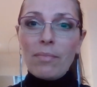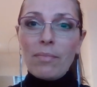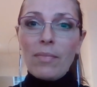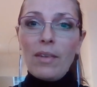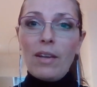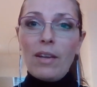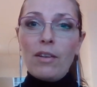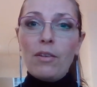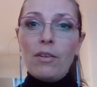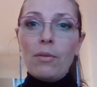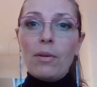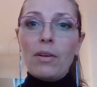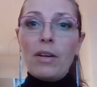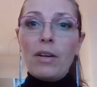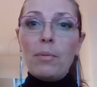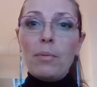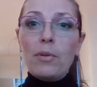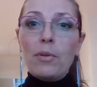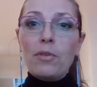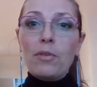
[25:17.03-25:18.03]
And you are
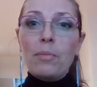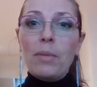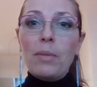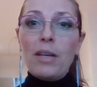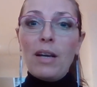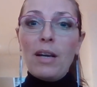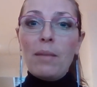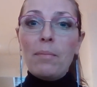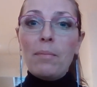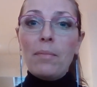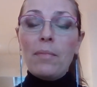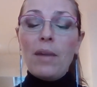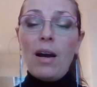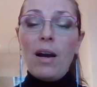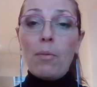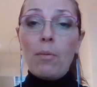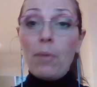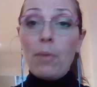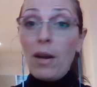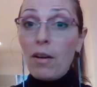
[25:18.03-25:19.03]
able to become
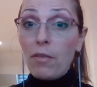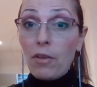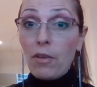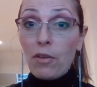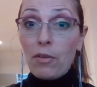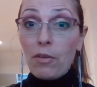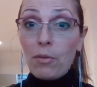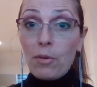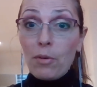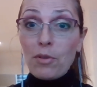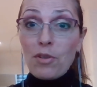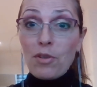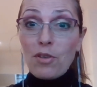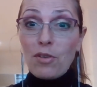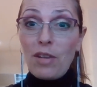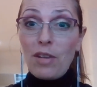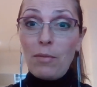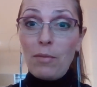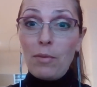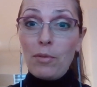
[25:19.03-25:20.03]
aware of your thoughts so
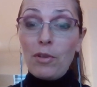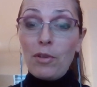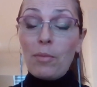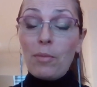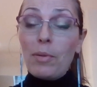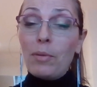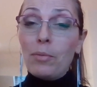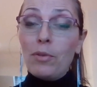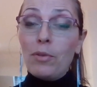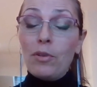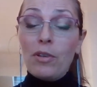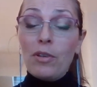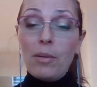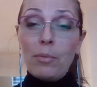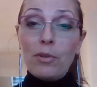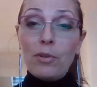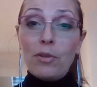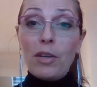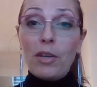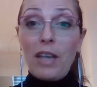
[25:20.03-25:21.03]
that you're
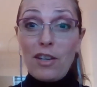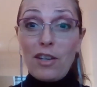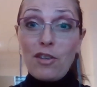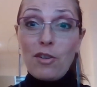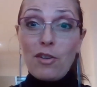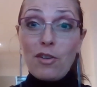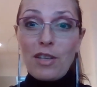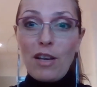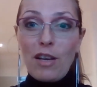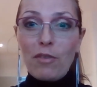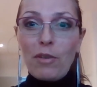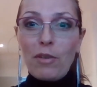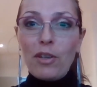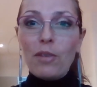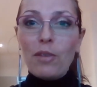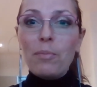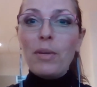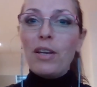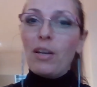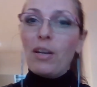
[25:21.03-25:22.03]
able to catch yourself when
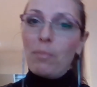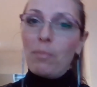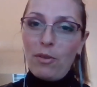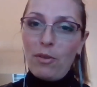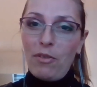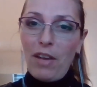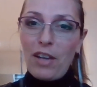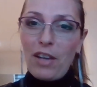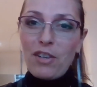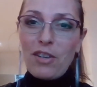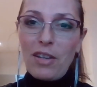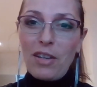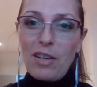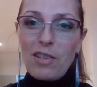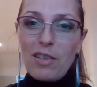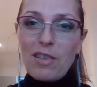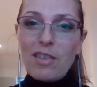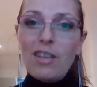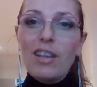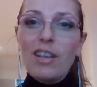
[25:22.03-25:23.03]
you're being a
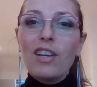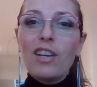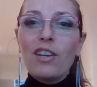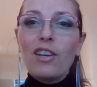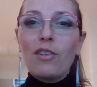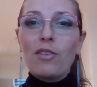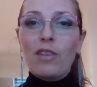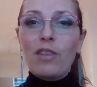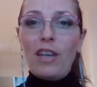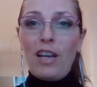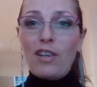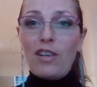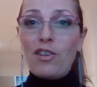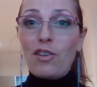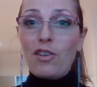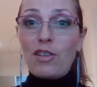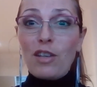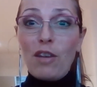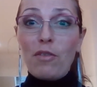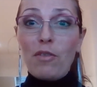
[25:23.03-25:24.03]
perfectionist, to catch
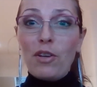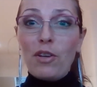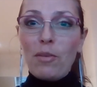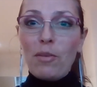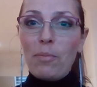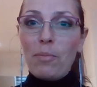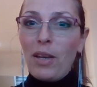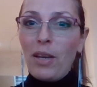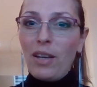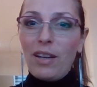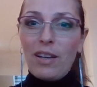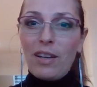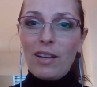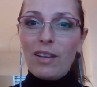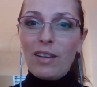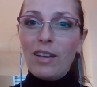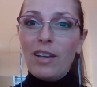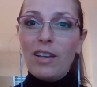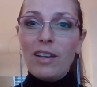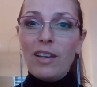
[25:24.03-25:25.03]
yourself when you're being
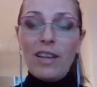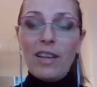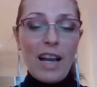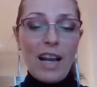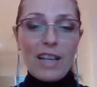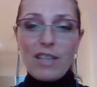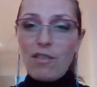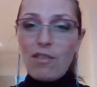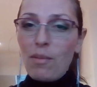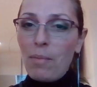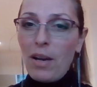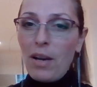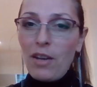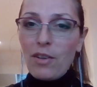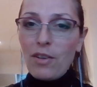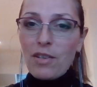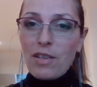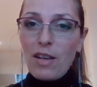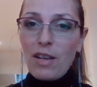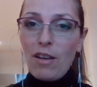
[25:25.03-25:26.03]
negative about
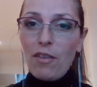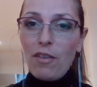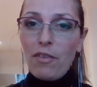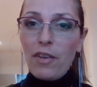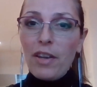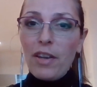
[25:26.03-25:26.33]
yourself.